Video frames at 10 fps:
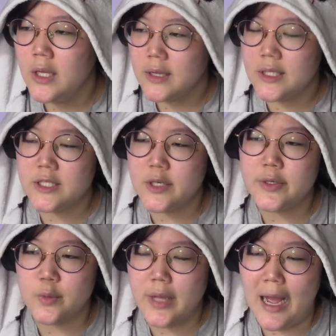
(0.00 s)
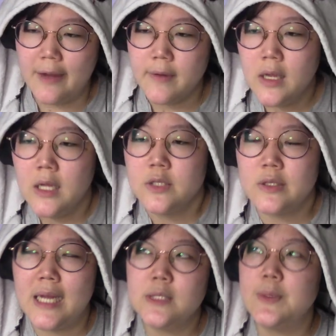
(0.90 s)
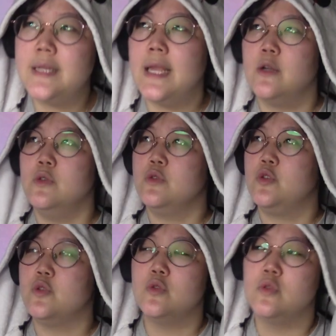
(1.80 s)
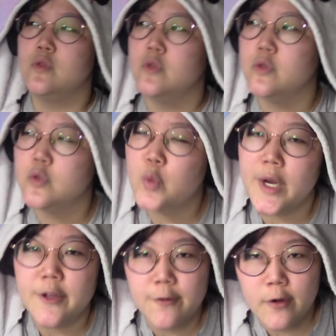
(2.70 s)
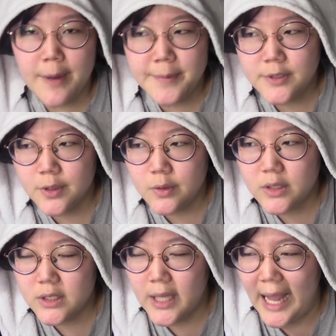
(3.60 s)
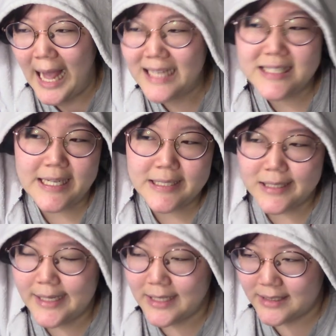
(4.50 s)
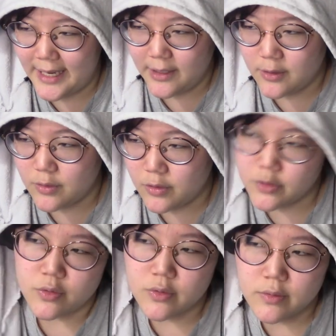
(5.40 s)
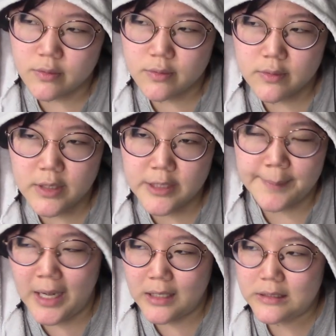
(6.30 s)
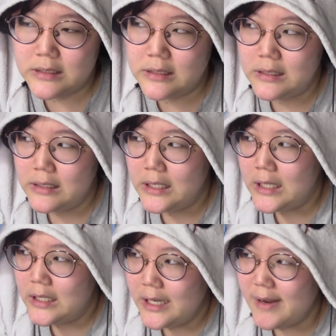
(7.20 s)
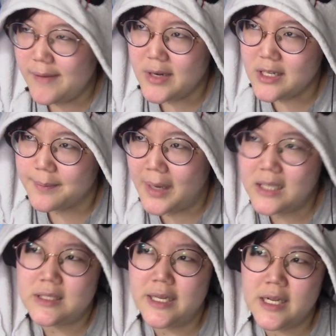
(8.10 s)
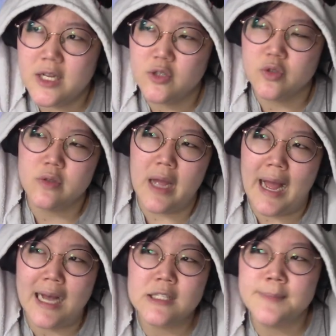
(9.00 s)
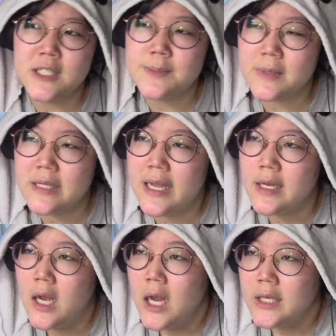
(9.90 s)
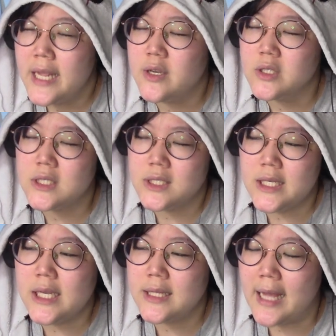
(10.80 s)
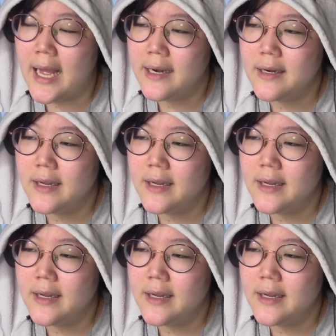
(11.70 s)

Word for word: the series would have. So that's why they don't do 24 episodes as easily as they do in the past. Even in the past, they didn't do as much, but then they could see that